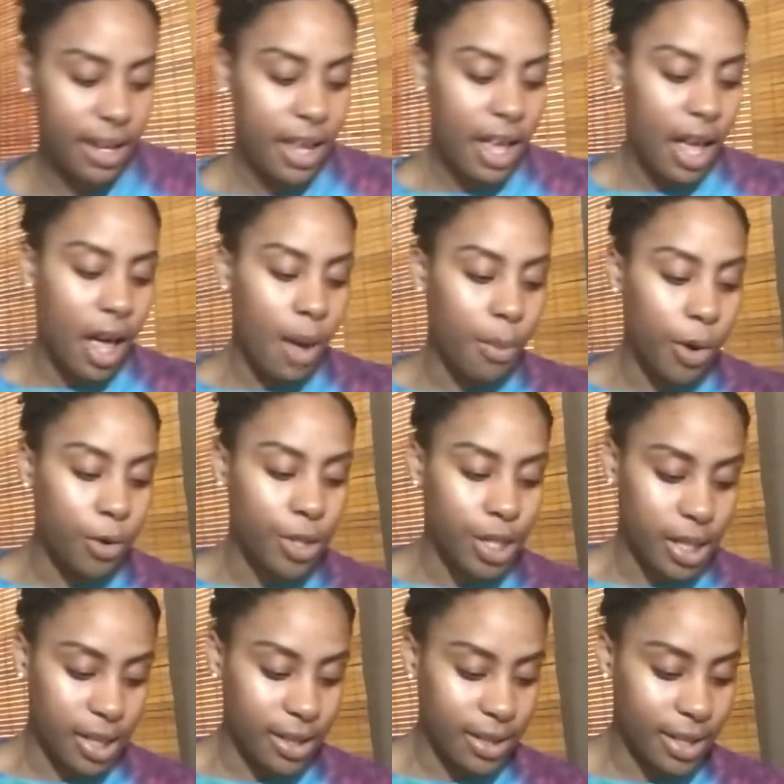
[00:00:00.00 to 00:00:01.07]
love, but
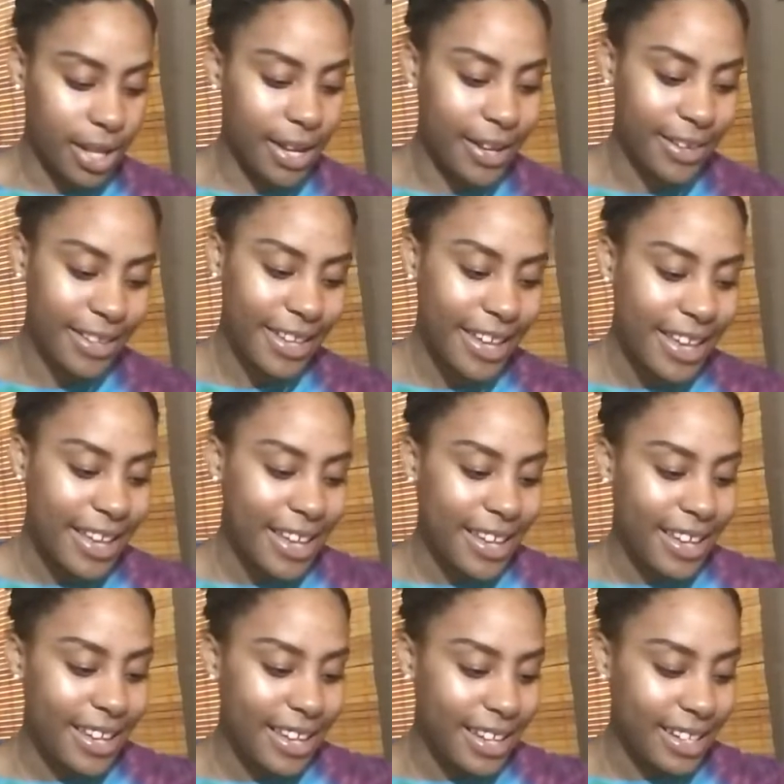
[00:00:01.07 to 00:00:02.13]
that's what came from it.
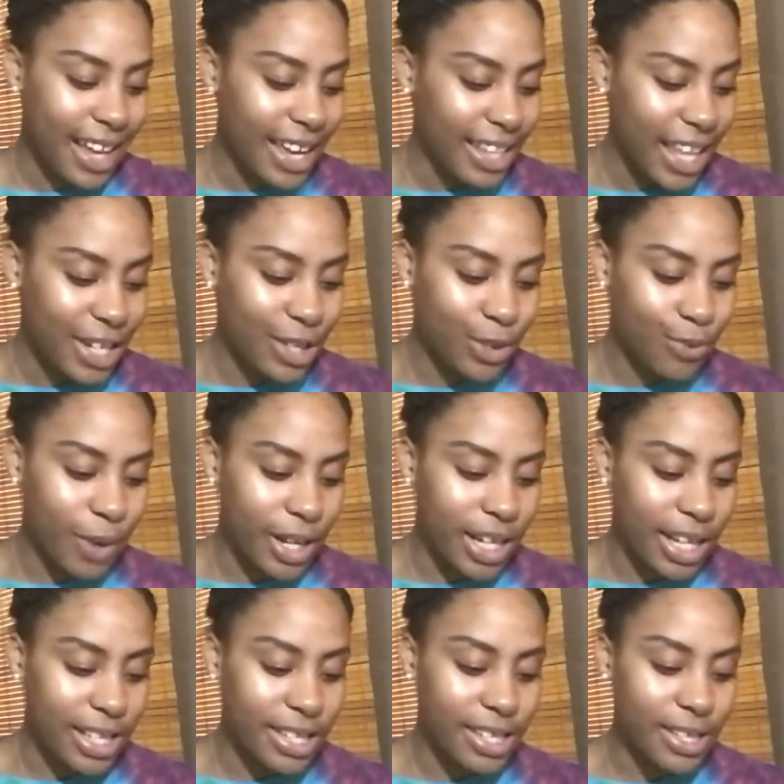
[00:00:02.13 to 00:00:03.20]
There's some
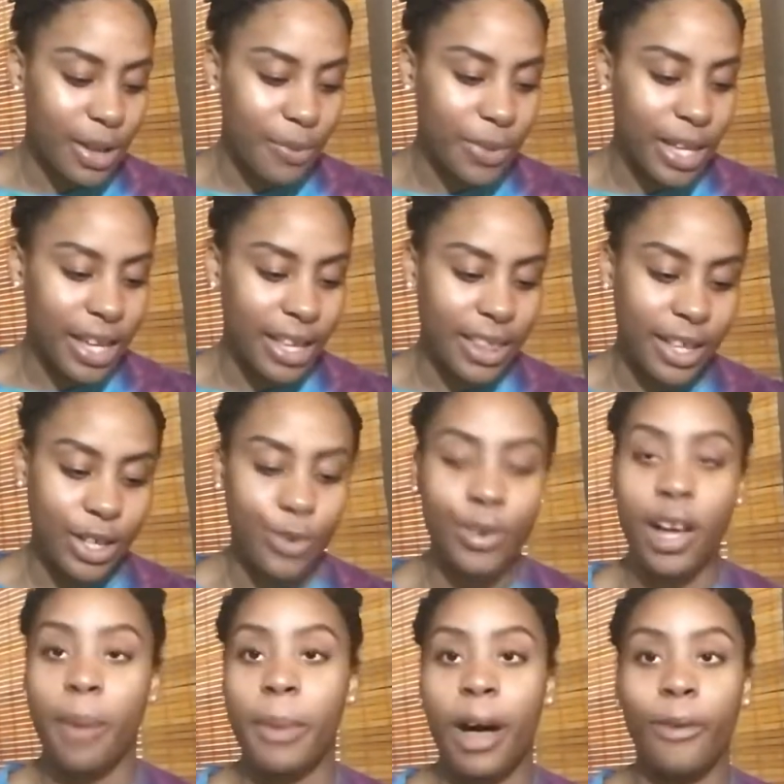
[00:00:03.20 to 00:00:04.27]
optimism, there's
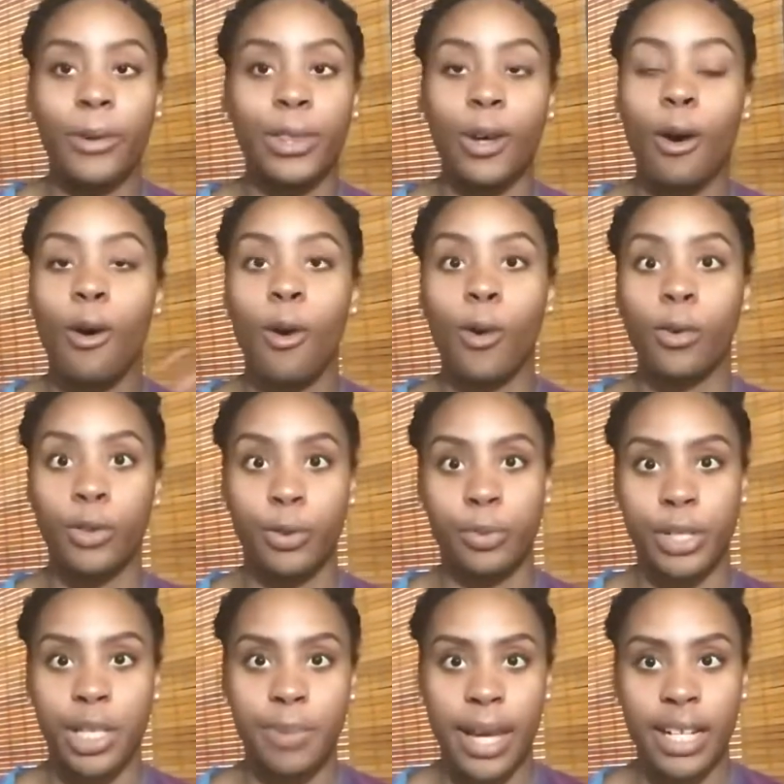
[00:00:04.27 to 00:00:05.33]
some confidence in
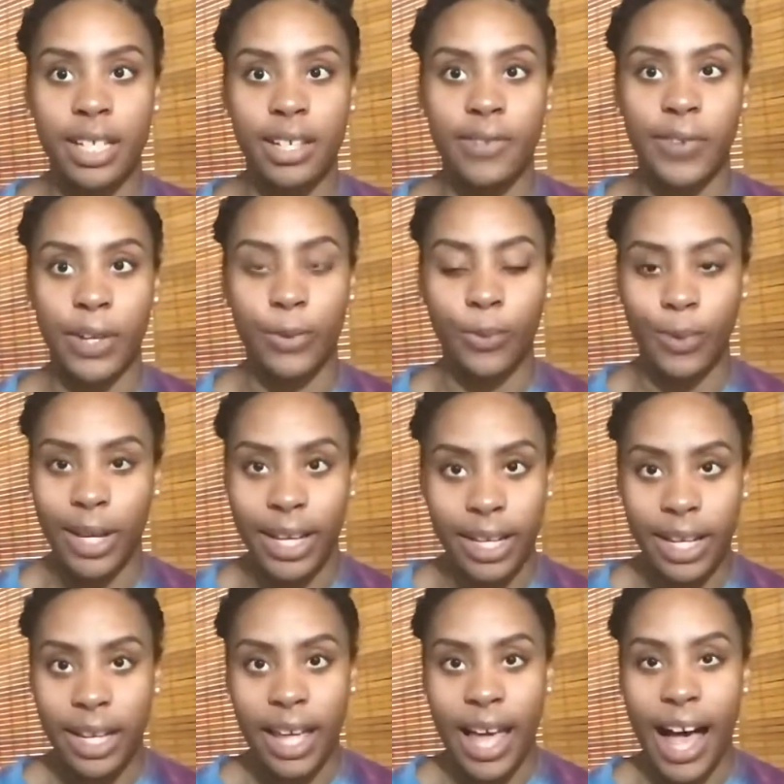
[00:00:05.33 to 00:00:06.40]
emotions.
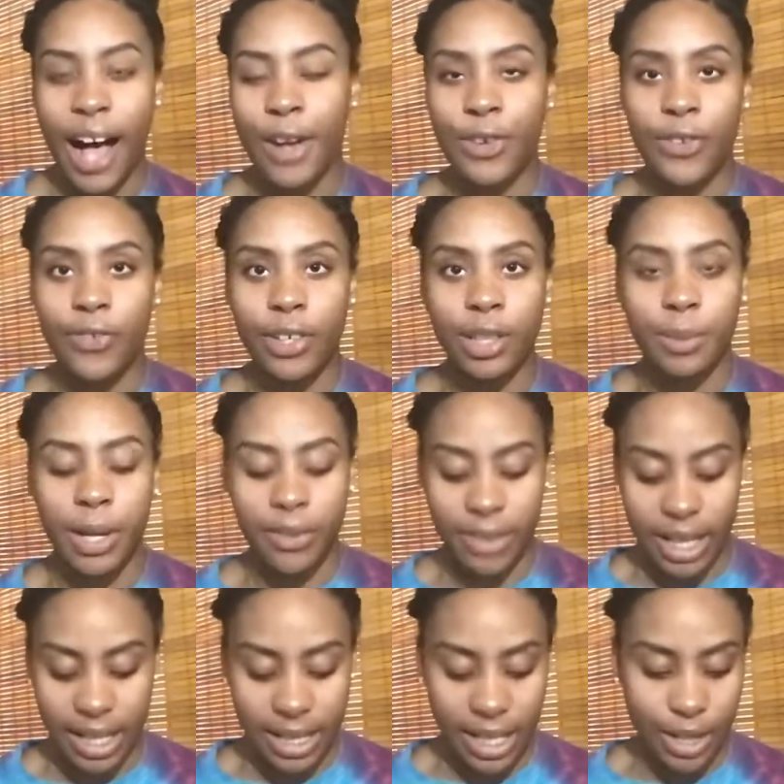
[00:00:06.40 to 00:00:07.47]

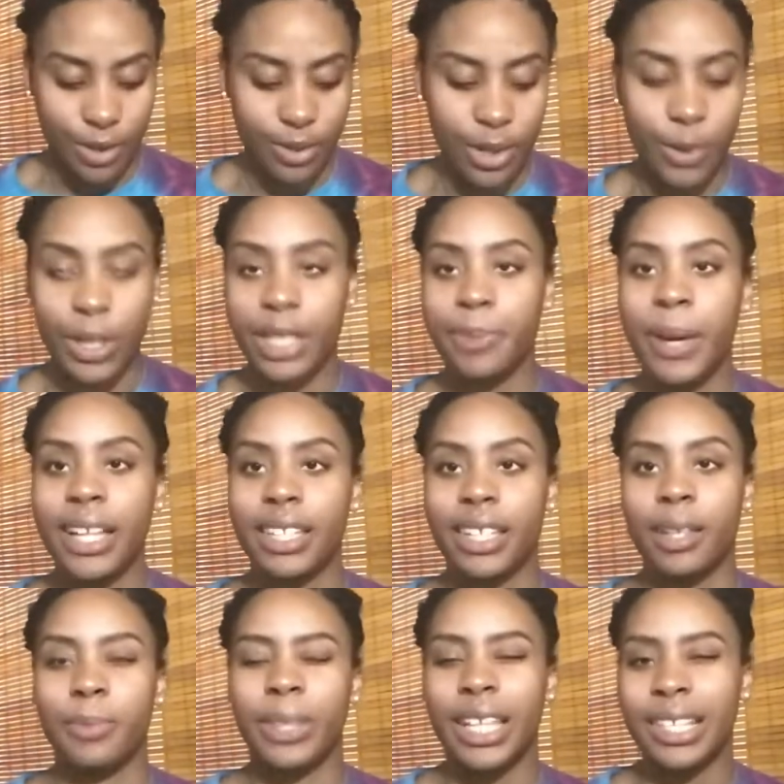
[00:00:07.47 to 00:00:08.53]
Kind of like just running into
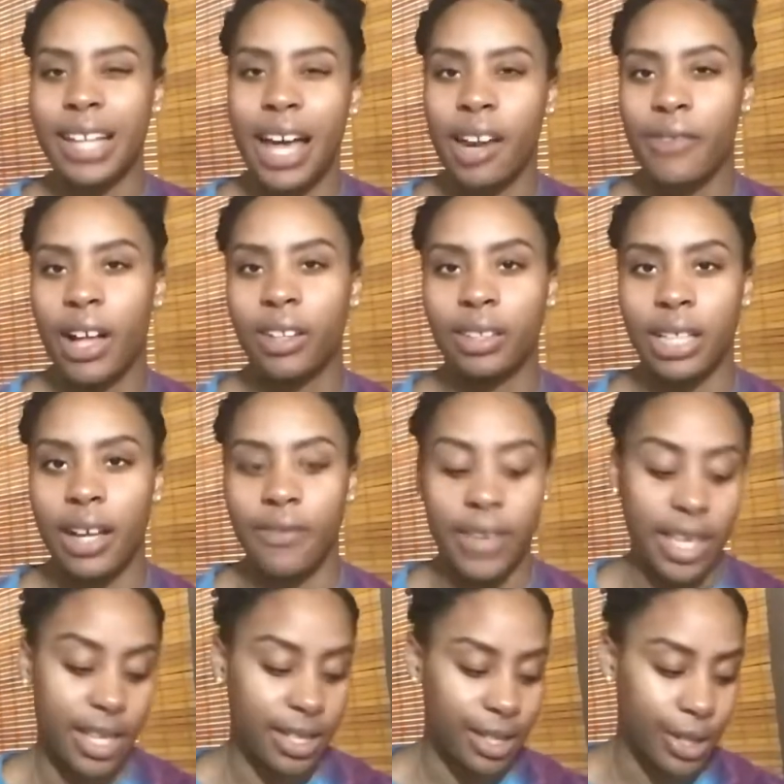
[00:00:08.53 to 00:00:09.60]
something and then you come out
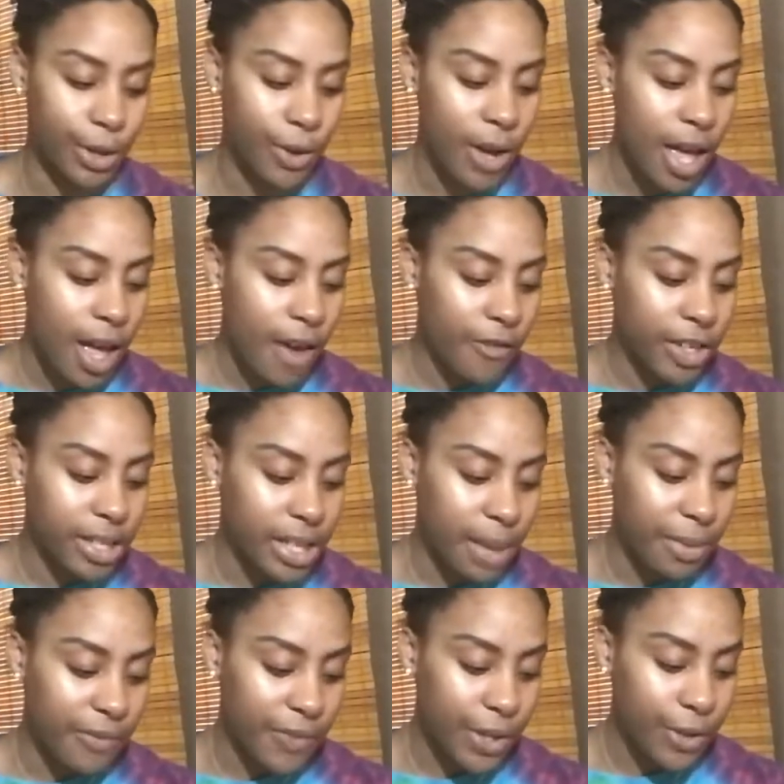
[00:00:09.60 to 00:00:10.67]
with a whole new
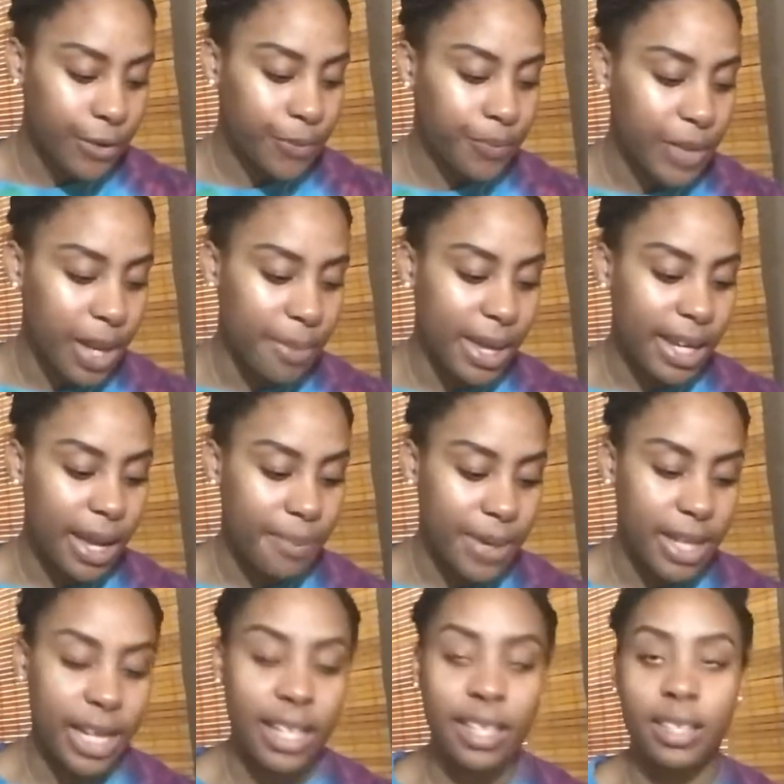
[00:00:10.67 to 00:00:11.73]
perspective on how
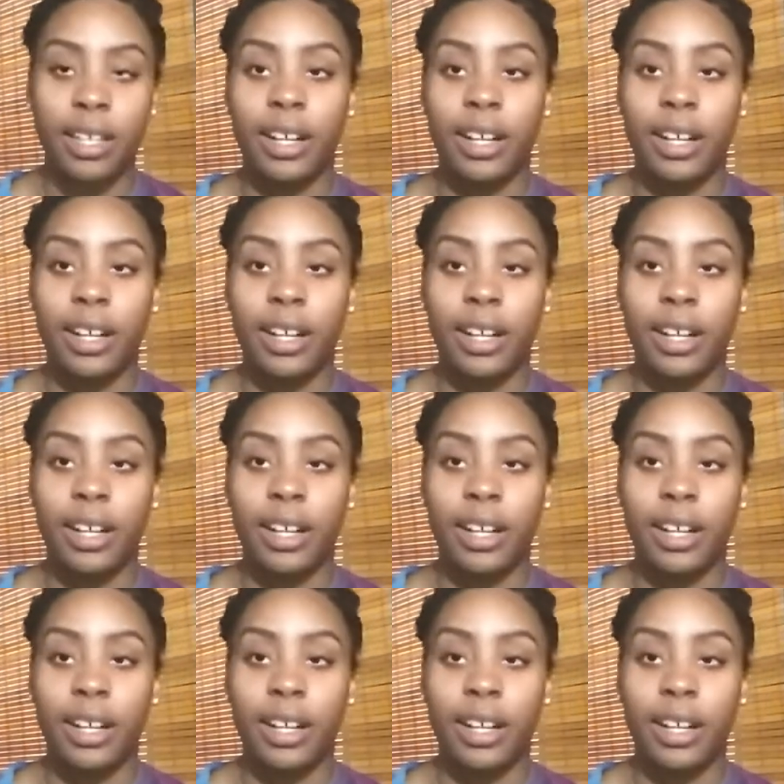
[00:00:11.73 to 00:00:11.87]
you feel